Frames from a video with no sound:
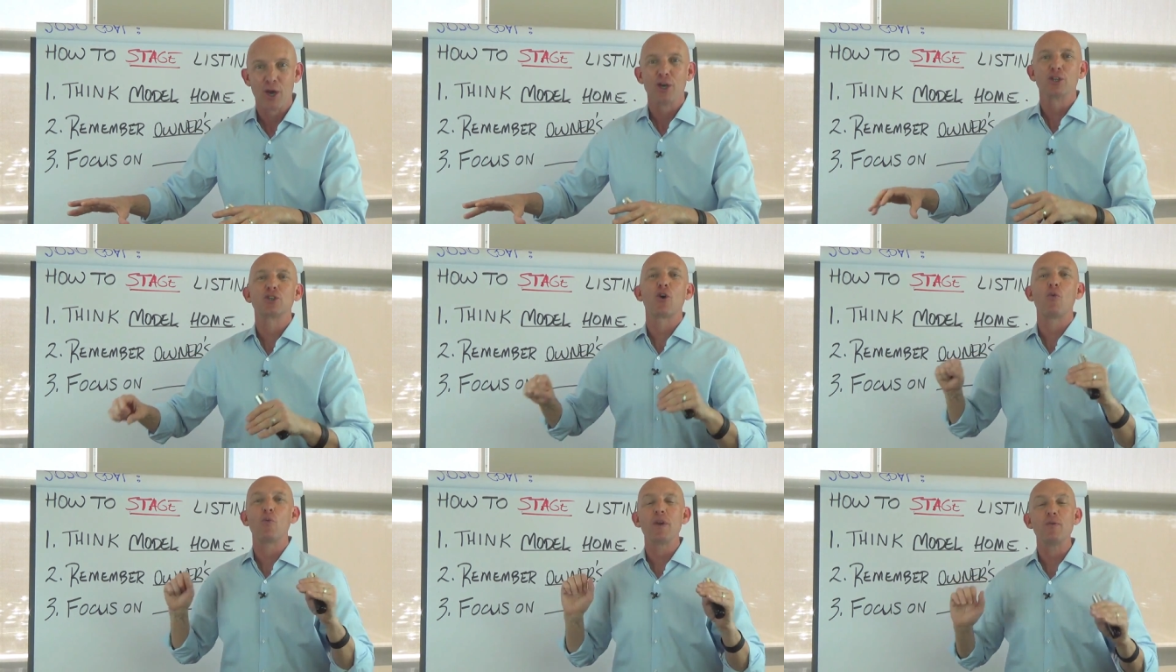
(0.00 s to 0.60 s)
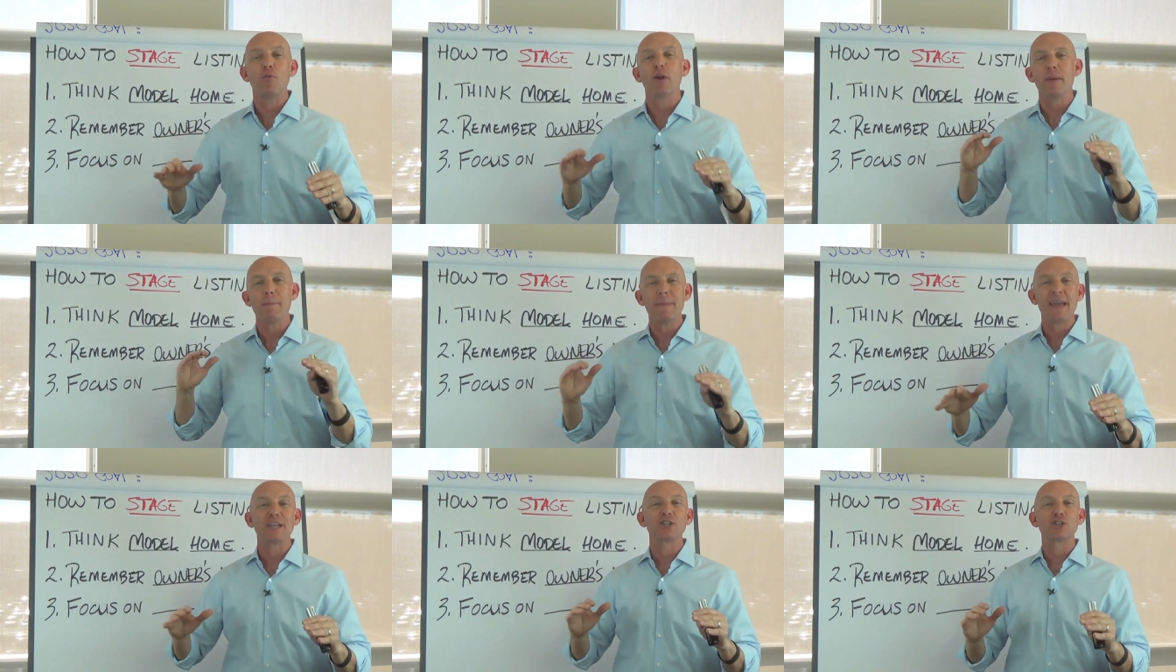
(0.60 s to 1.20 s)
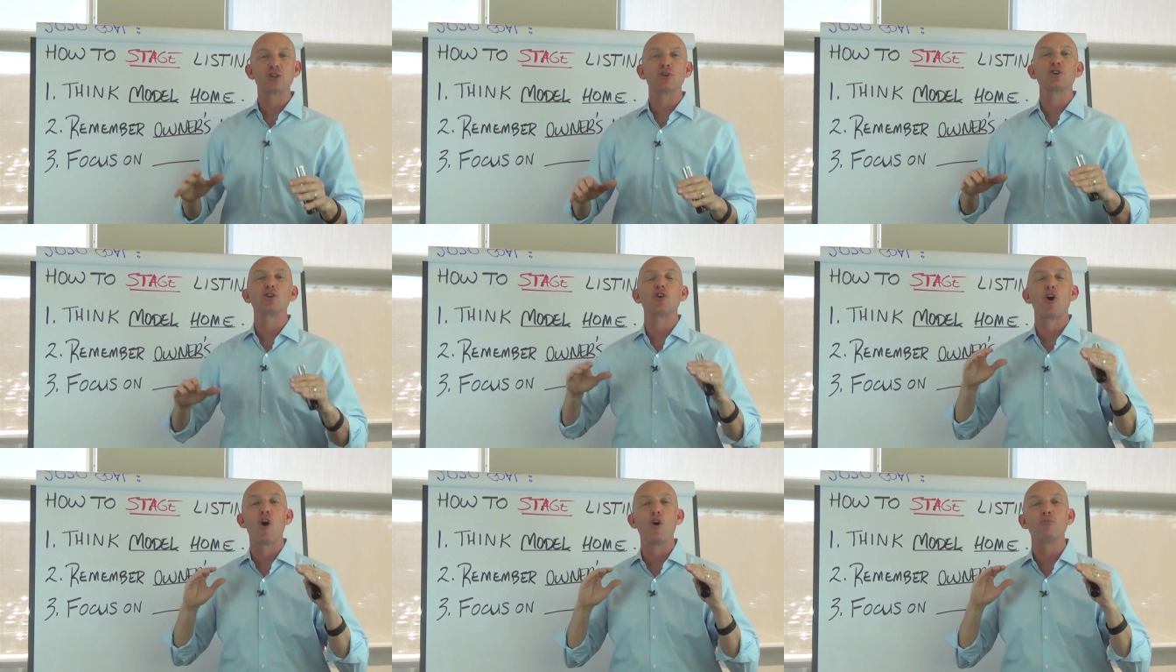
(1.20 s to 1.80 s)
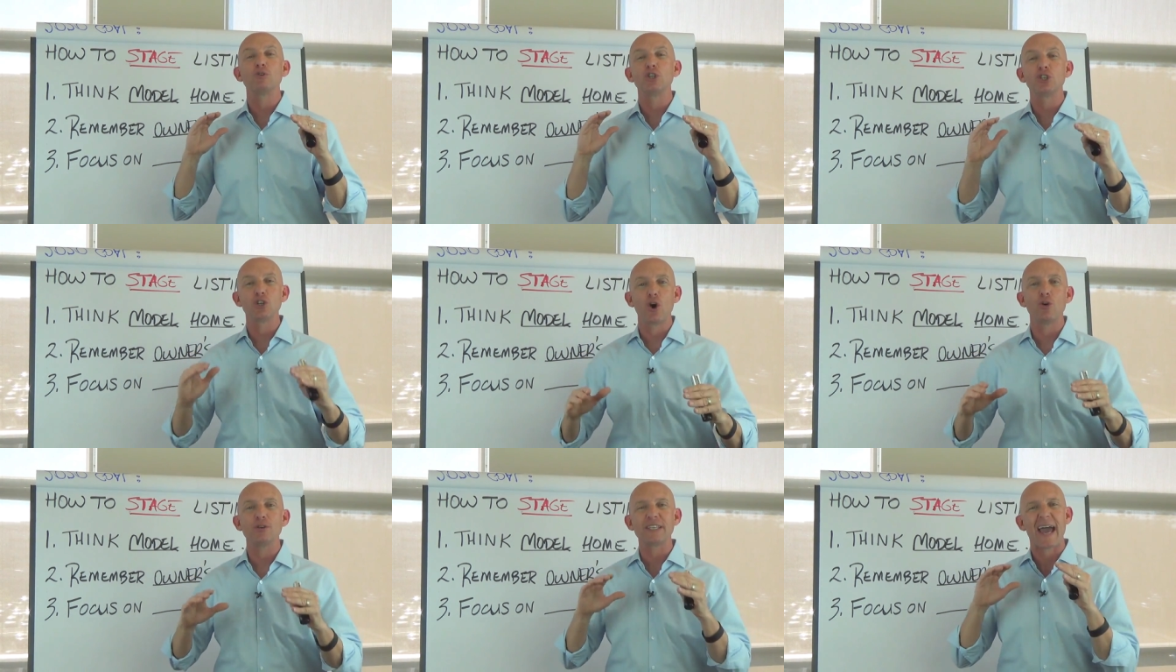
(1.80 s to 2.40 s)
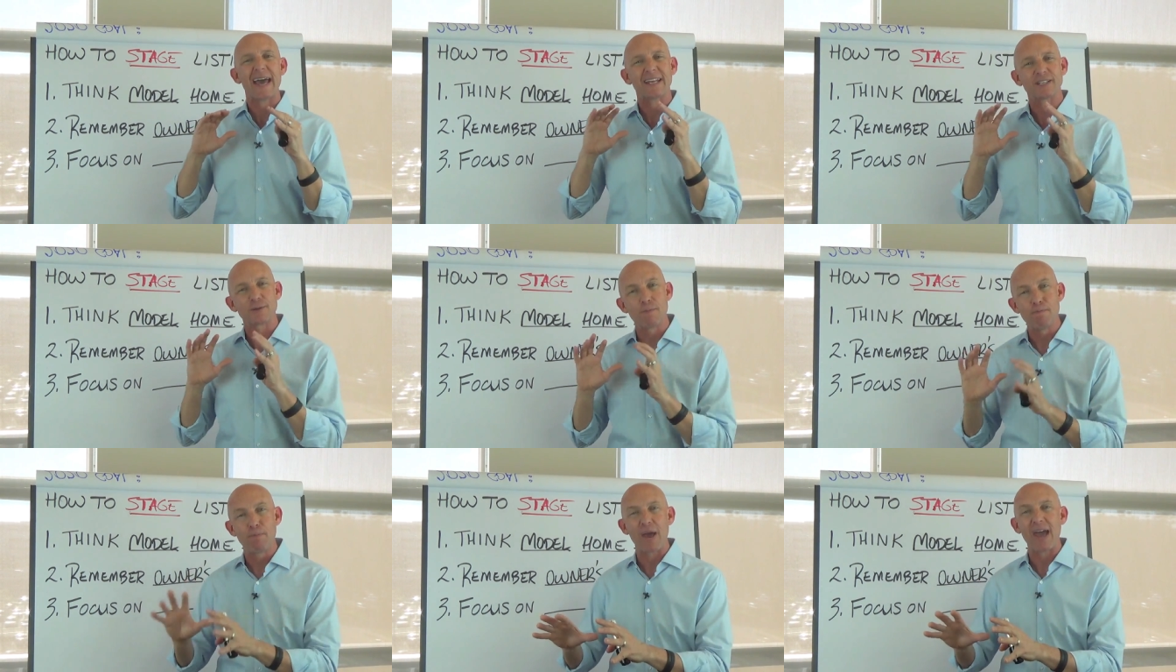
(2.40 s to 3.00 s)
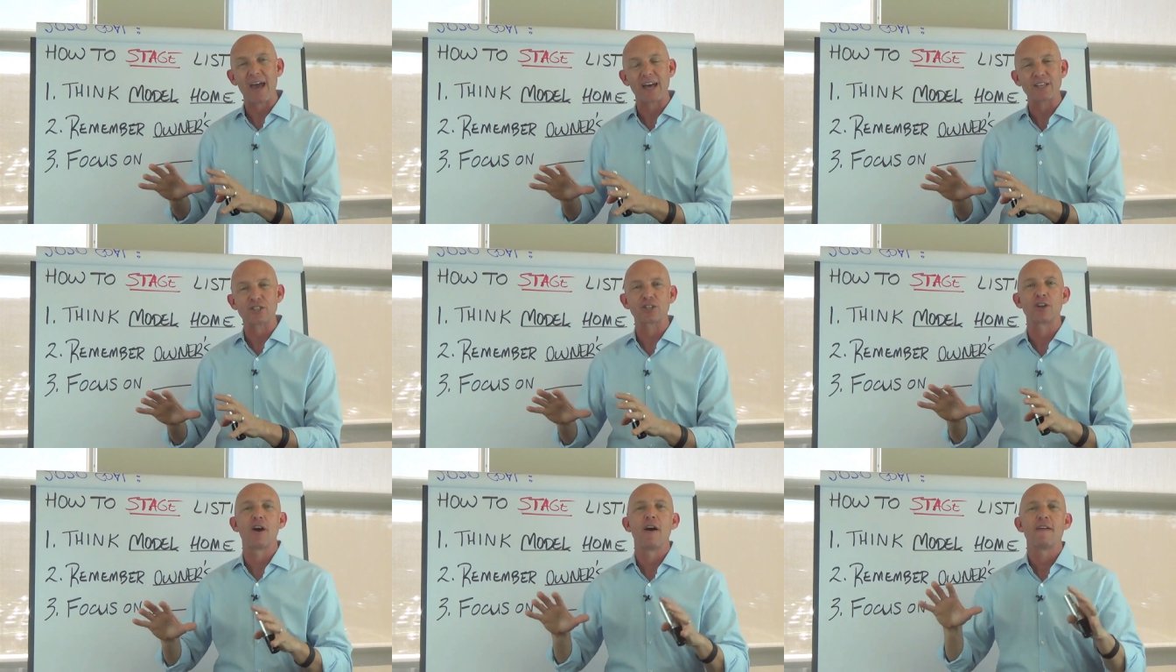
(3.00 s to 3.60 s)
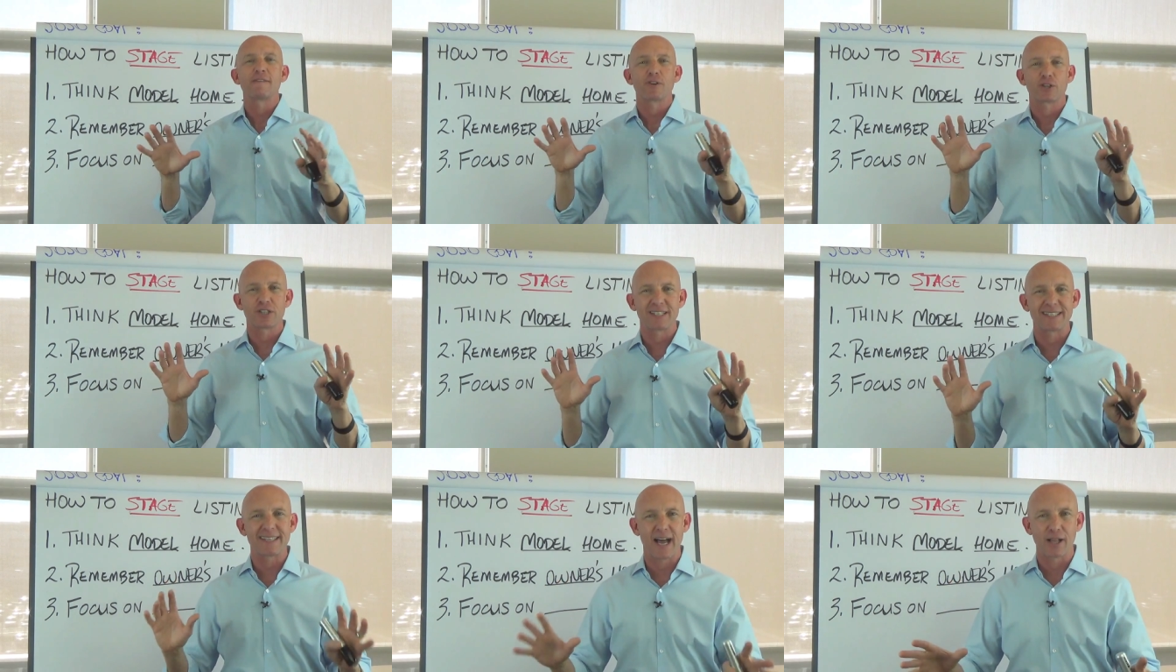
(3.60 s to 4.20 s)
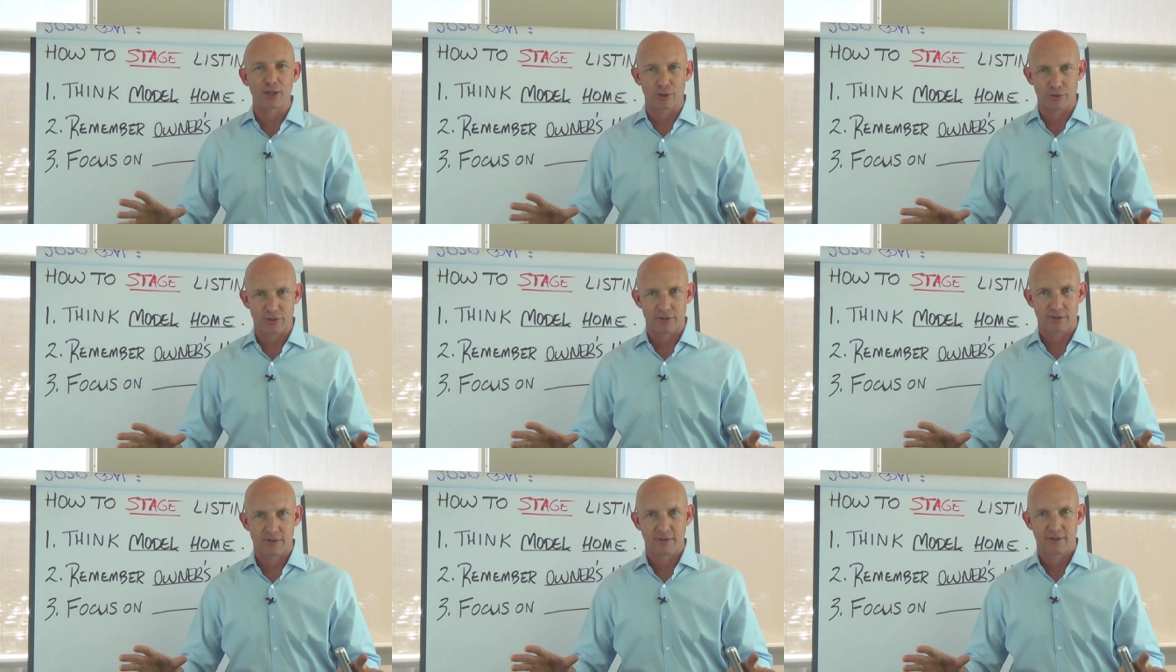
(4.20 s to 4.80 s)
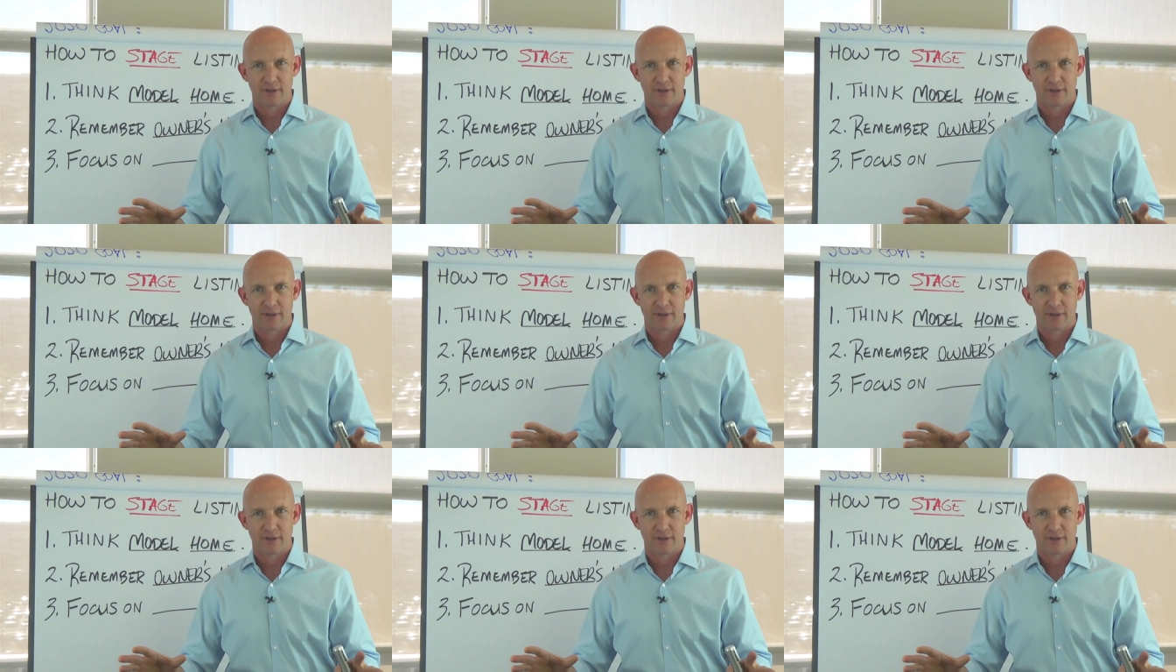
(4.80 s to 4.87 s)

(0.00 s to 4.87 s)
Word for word: So we want to make sure your home shows at its best for sellers,